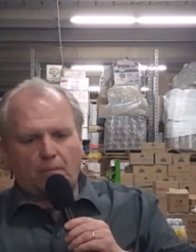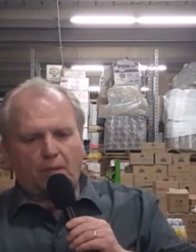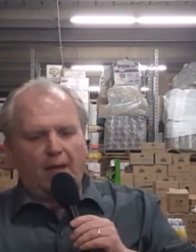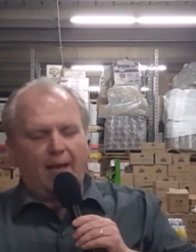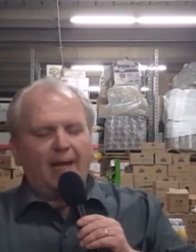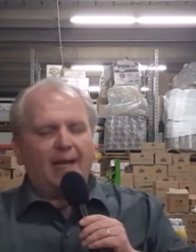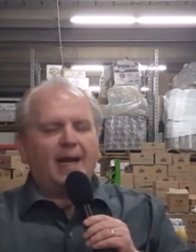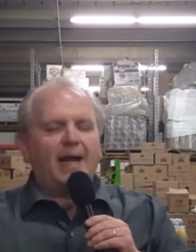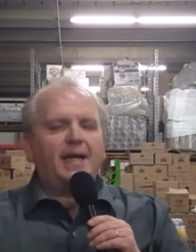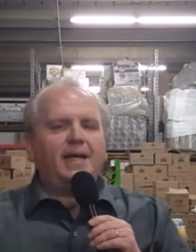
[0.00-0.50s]

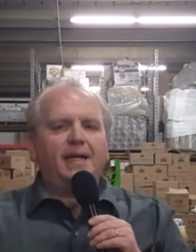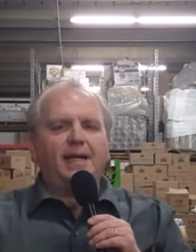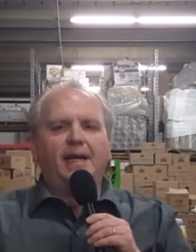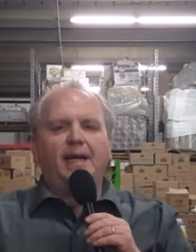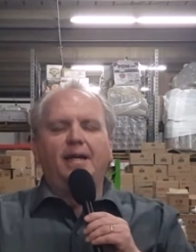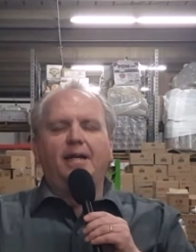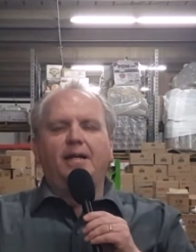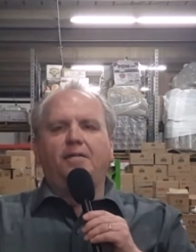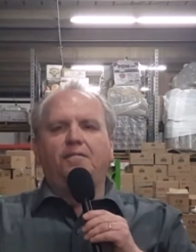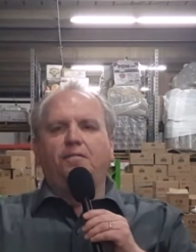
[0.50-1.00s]
and I can
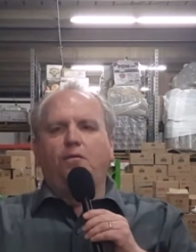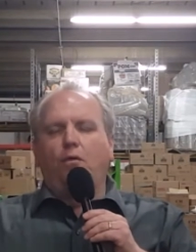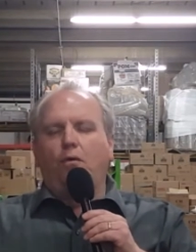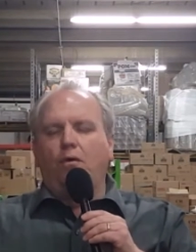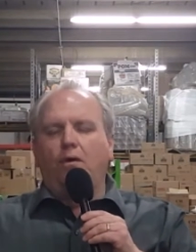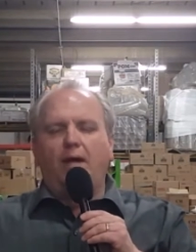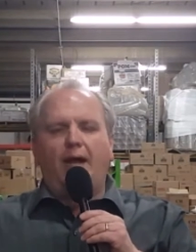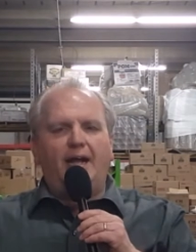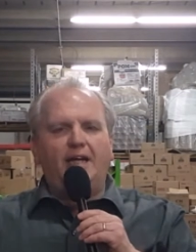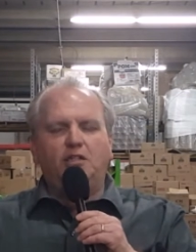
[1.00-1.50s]
get it
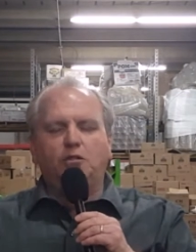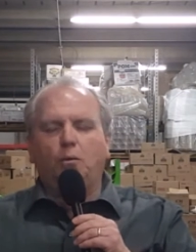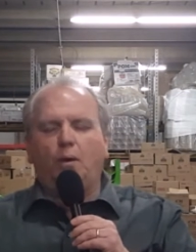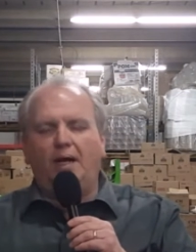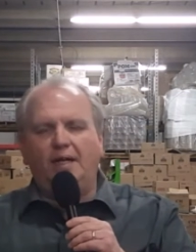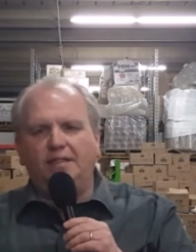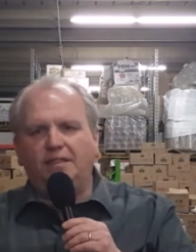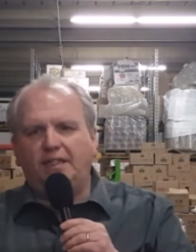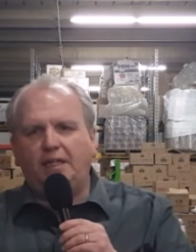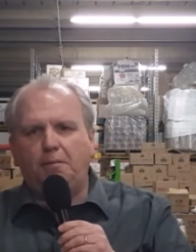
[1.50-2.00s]
for
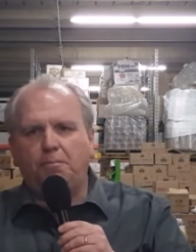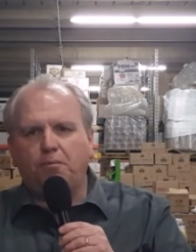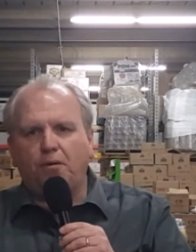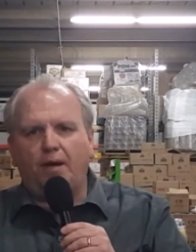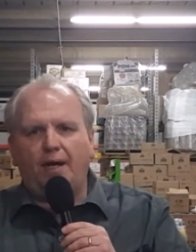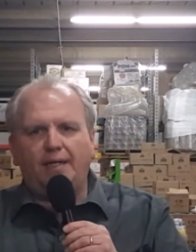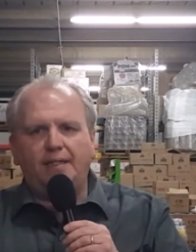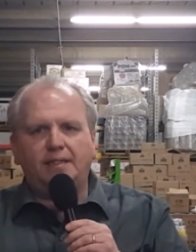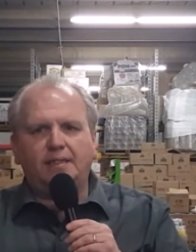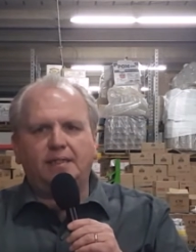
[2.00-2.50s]
XYZ
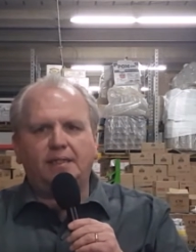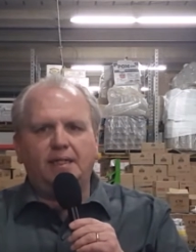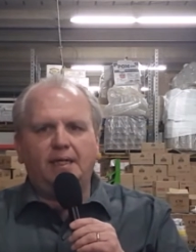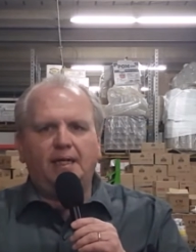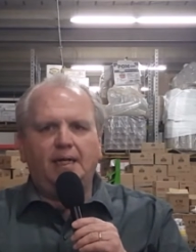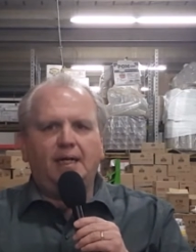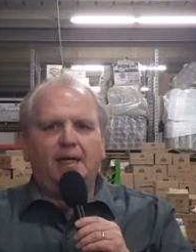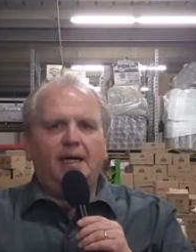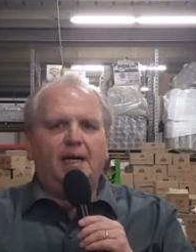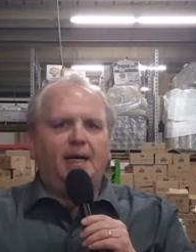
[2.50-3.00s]
price,
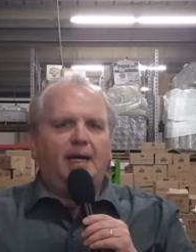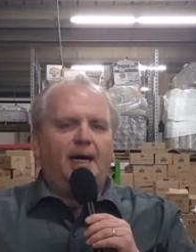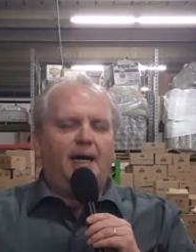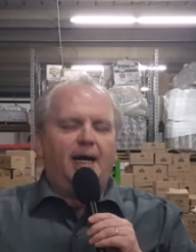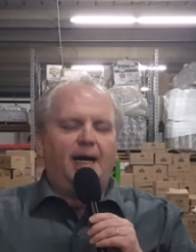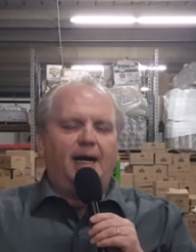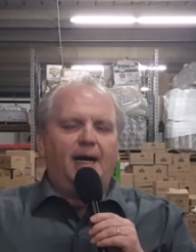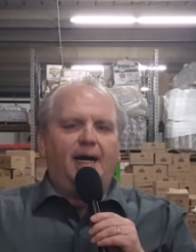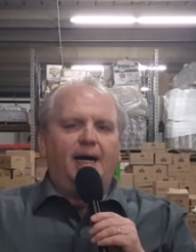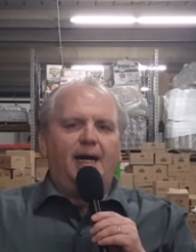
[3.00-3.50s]

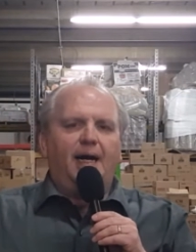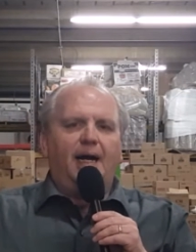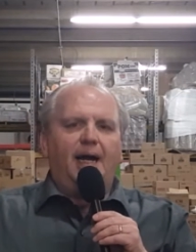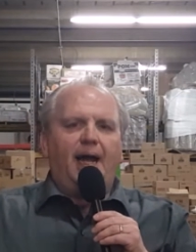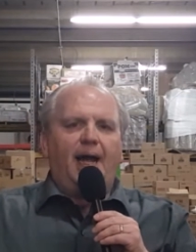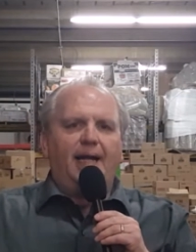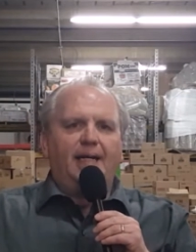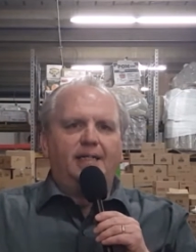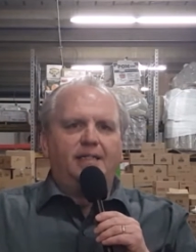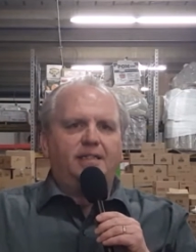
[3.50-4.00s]

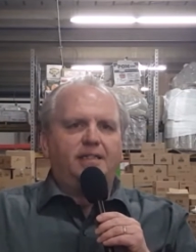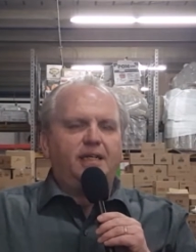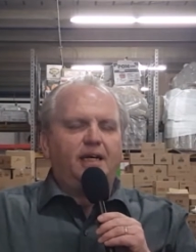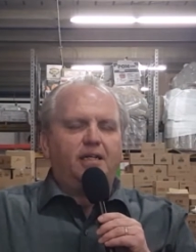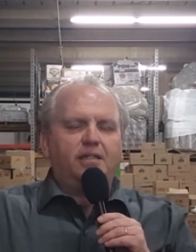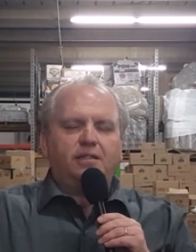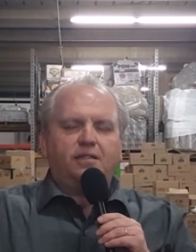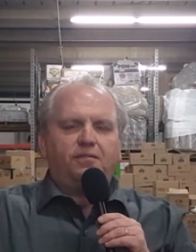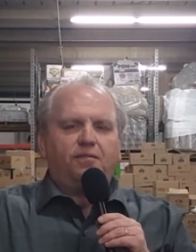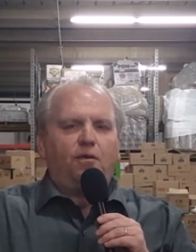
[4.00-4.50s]
and it
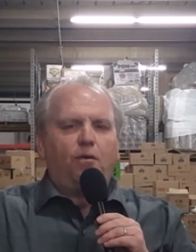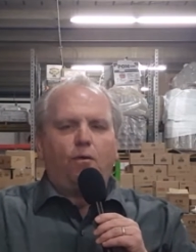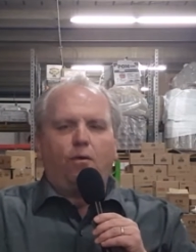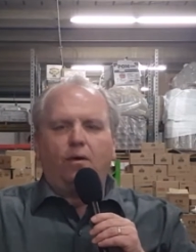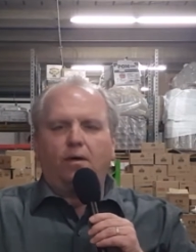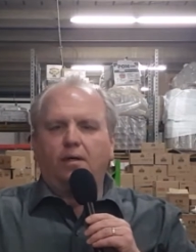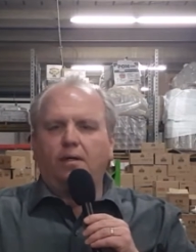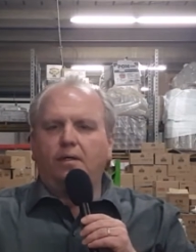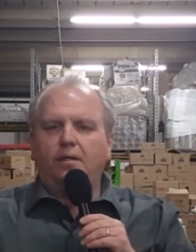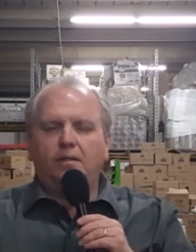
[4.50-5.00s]
sells
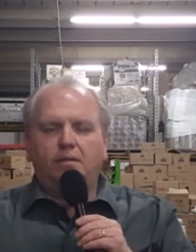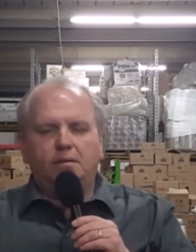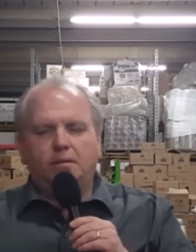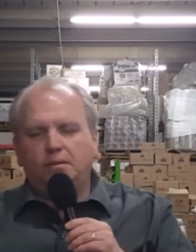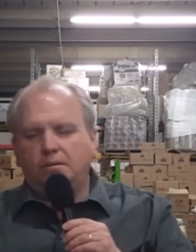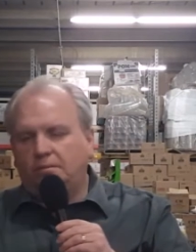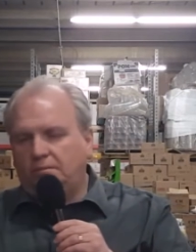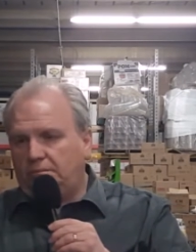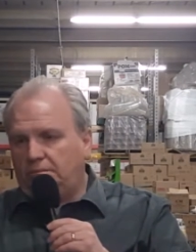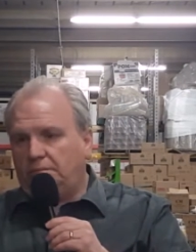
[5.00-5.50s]
for
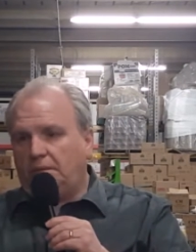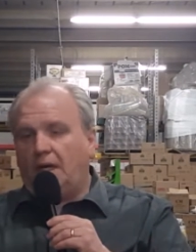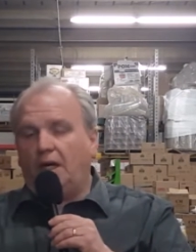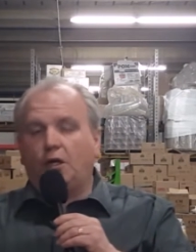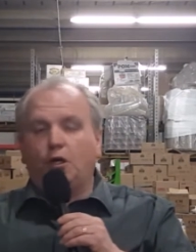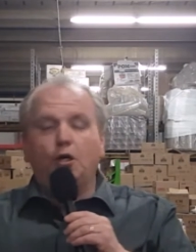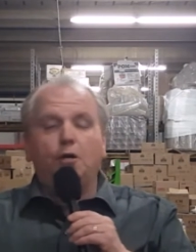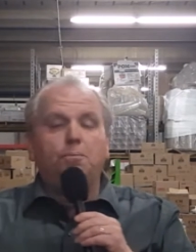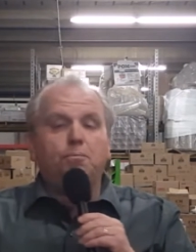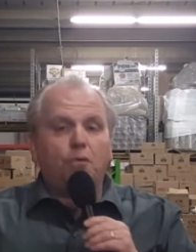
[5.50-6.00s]
a
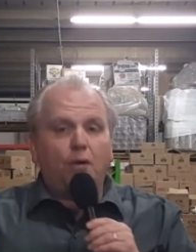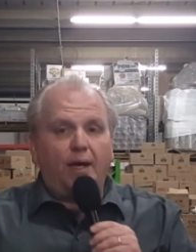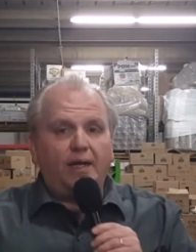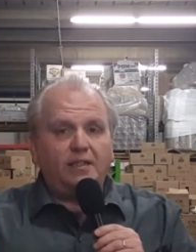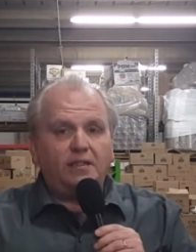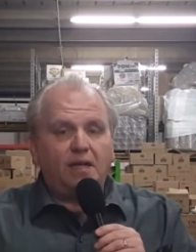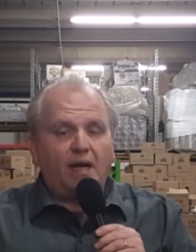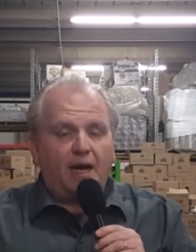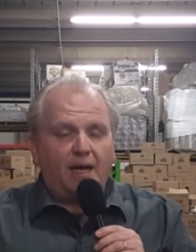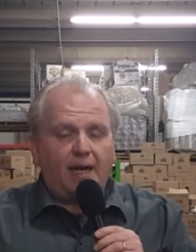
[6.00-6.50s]
good
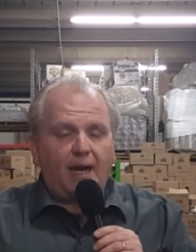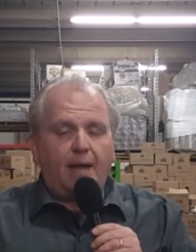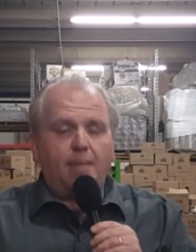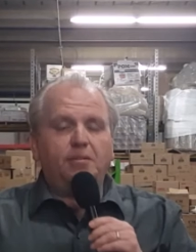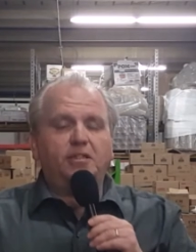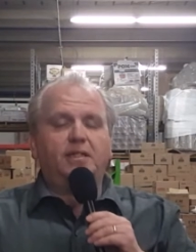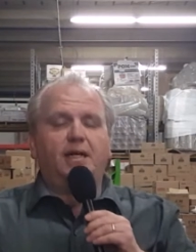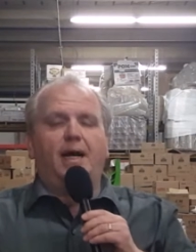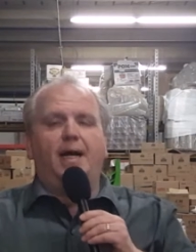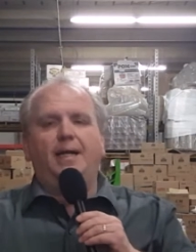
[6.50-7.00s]
price on
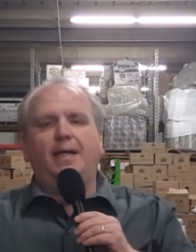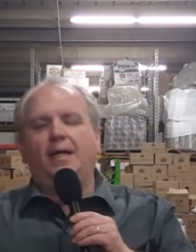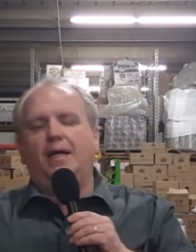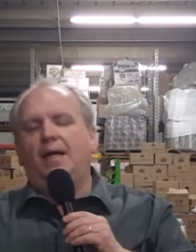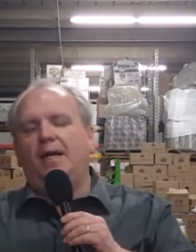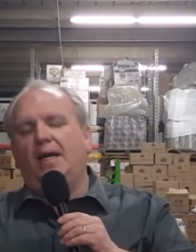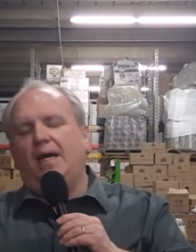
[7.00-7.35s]
Amazon.